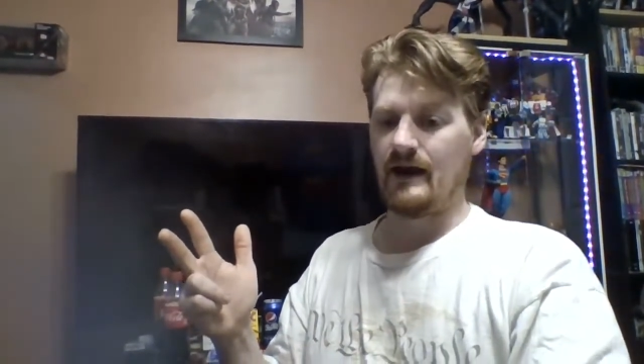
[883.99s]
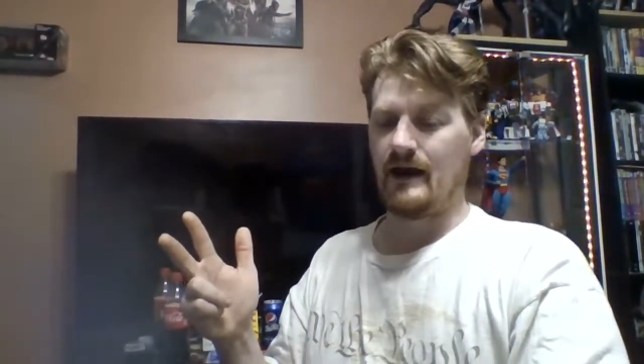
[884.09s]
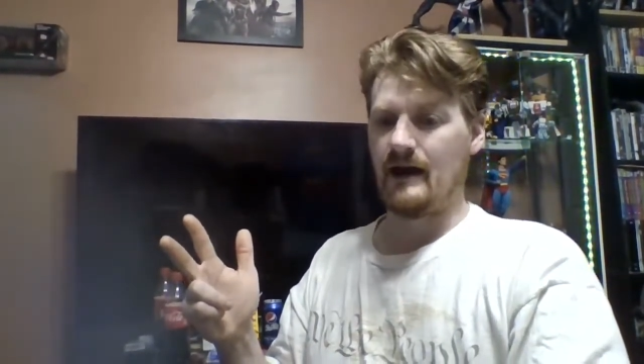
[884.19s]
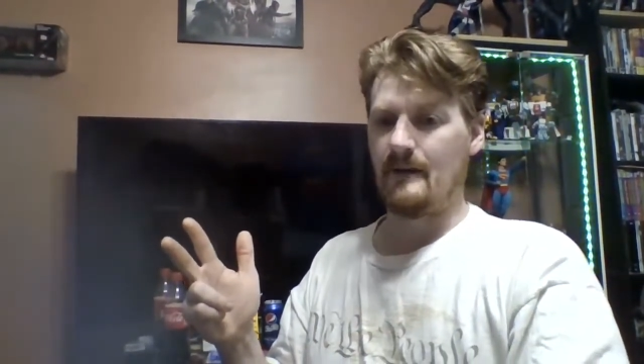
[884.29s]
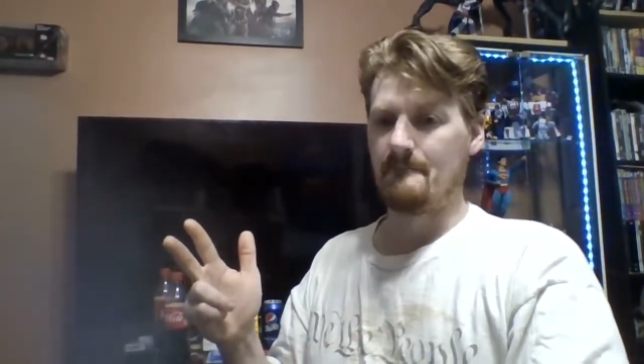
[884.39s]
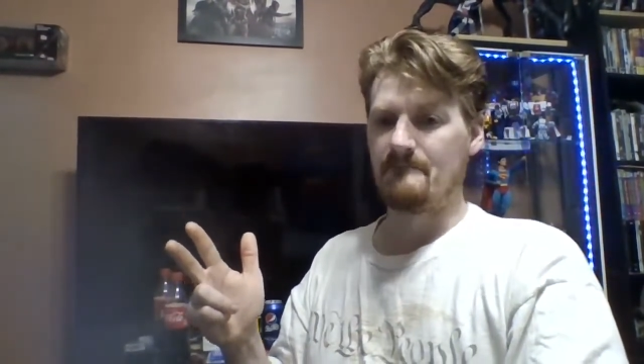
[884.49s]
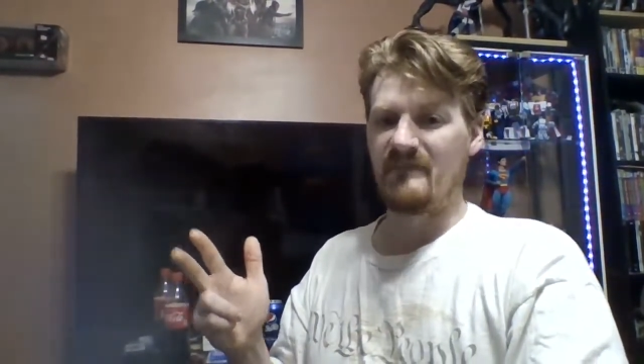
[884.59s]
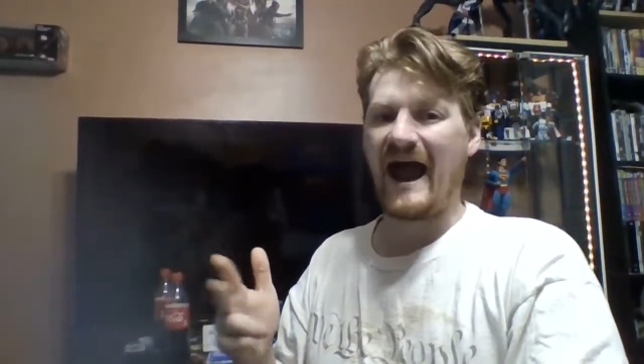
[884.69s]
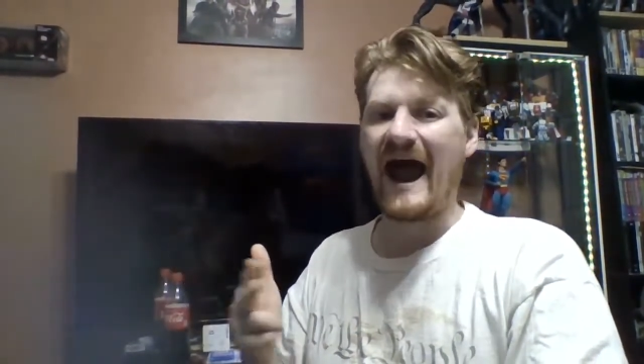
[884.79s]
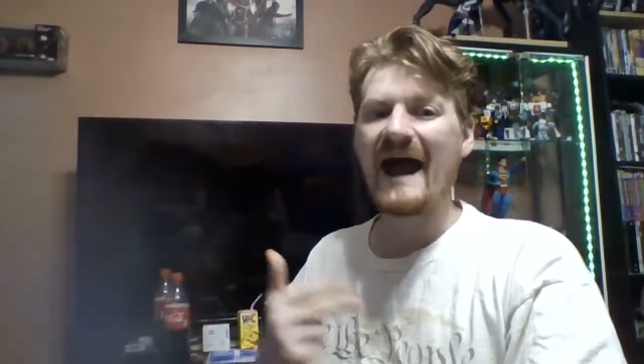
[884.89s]

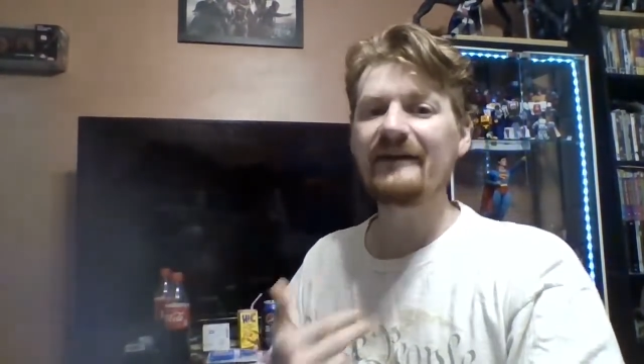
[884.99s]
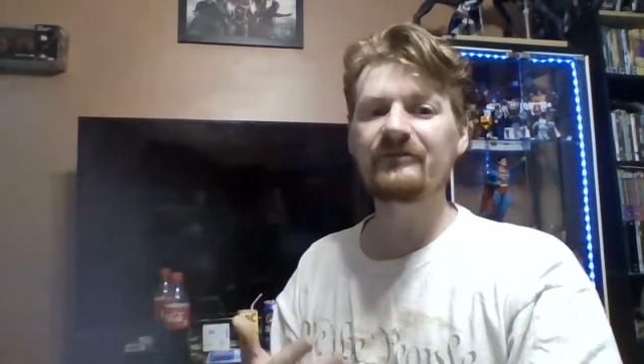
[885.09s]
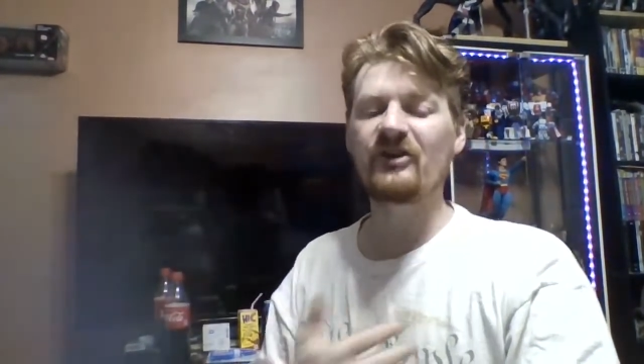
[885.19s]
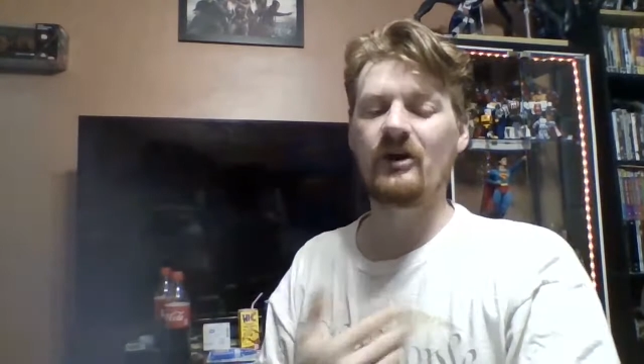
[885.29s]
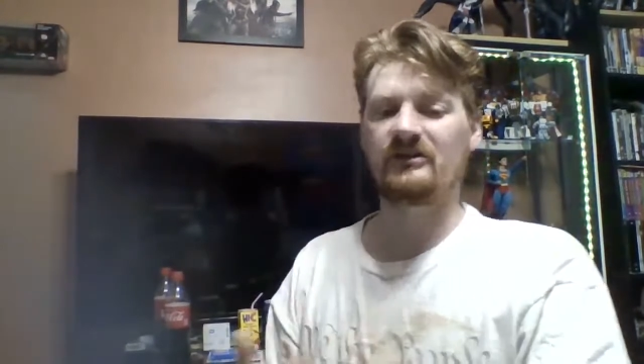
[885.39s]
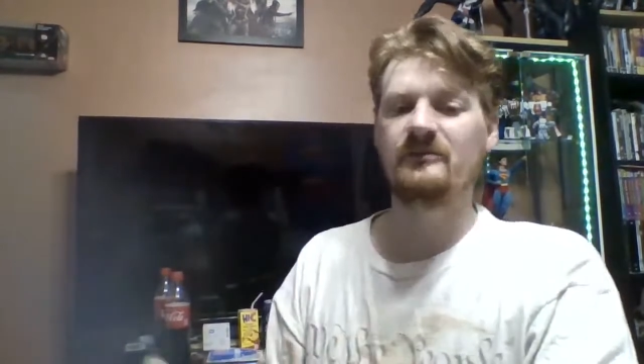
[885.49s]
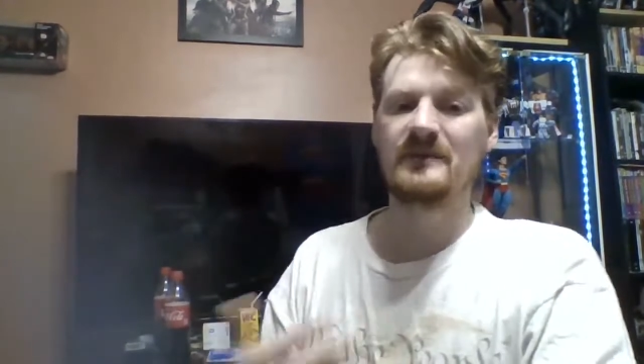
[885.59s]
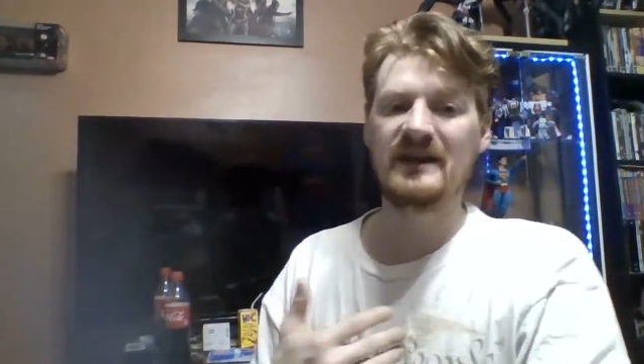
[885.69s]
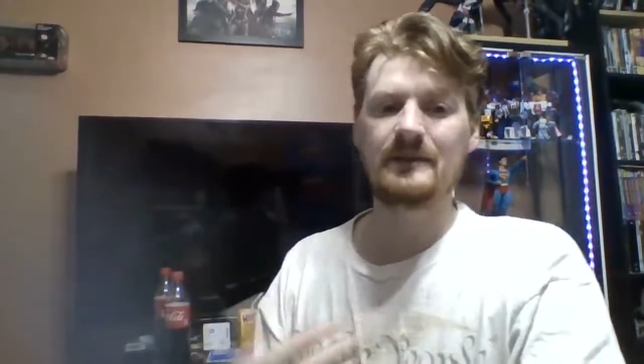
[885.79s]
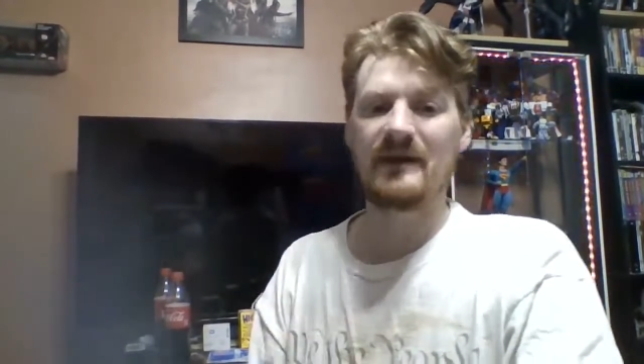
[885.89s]
I have talked to
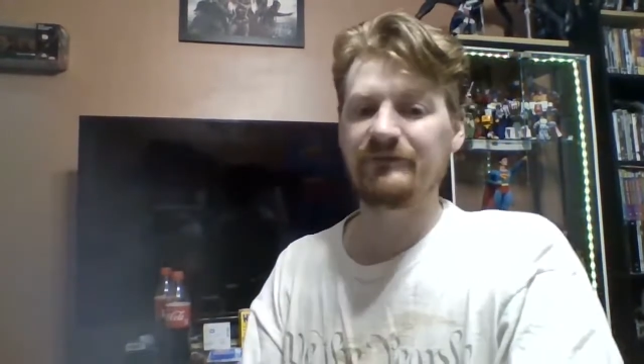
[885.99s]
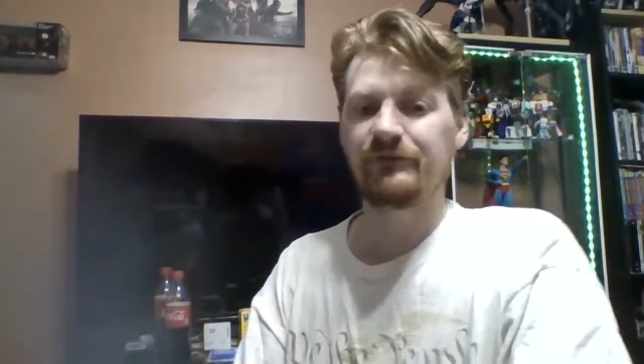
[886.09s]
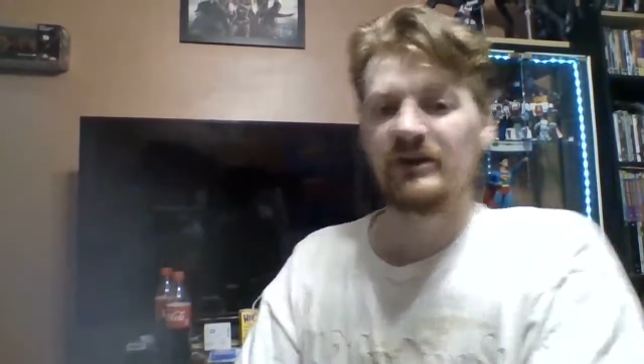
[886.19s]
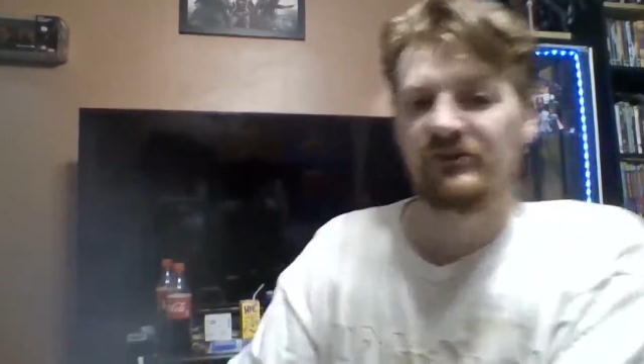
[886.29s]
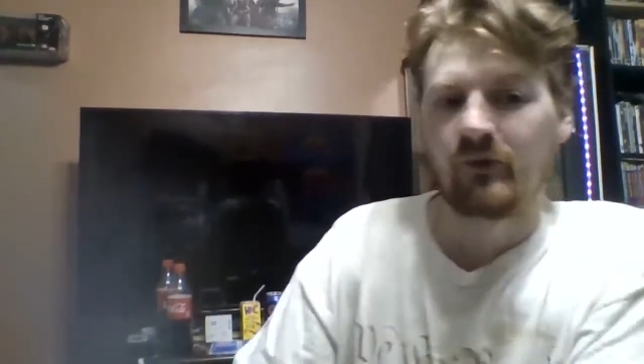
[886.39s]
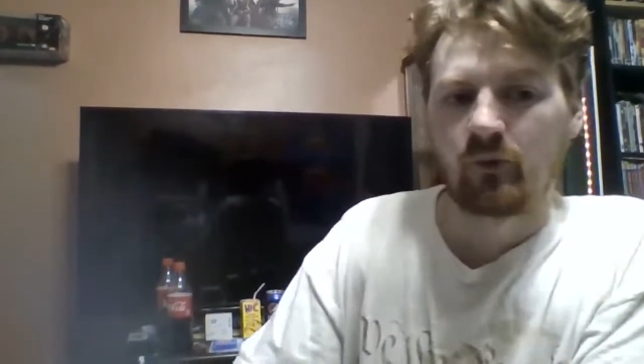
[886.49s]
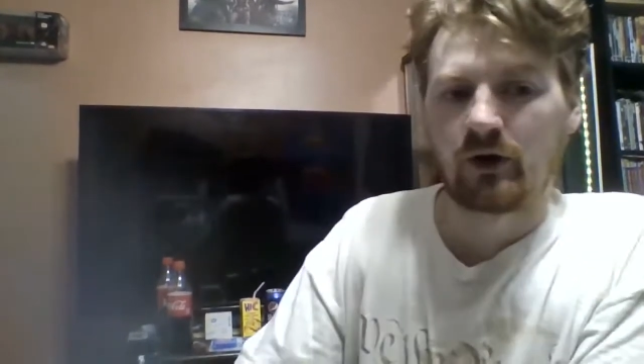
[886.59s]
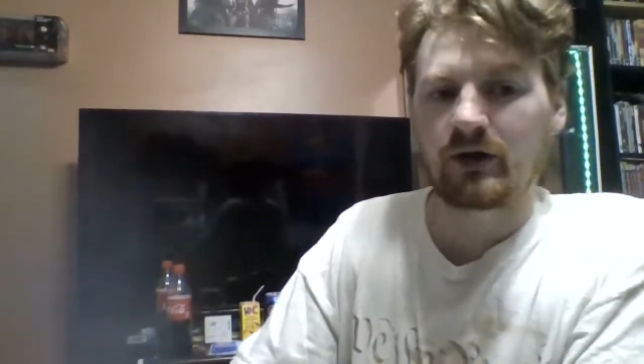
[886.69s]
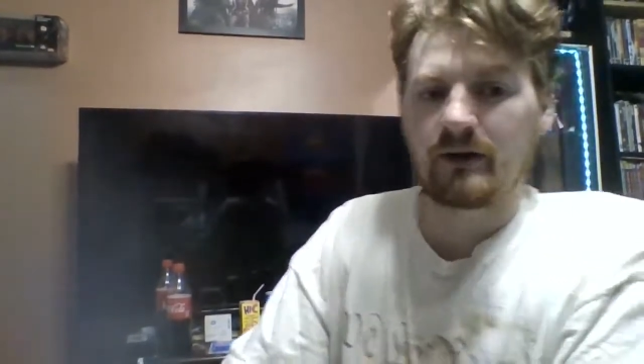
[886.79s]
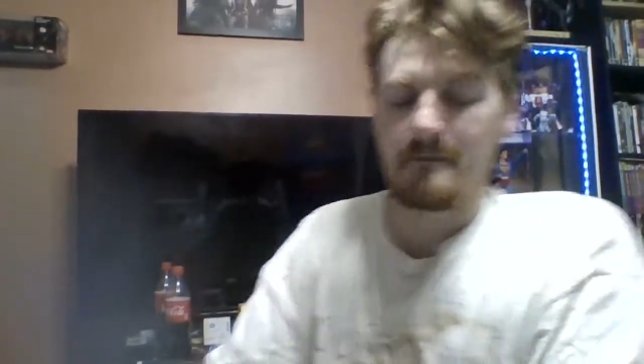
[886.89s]
many of my friends at
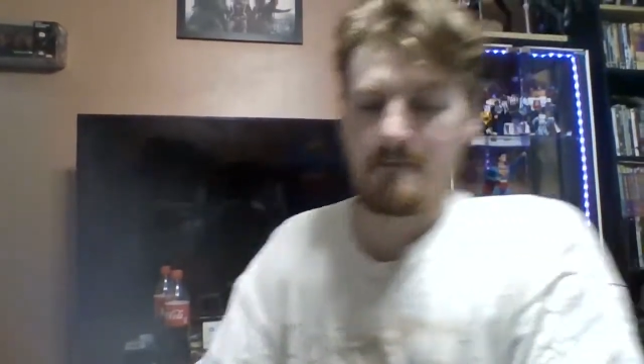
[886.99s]
work,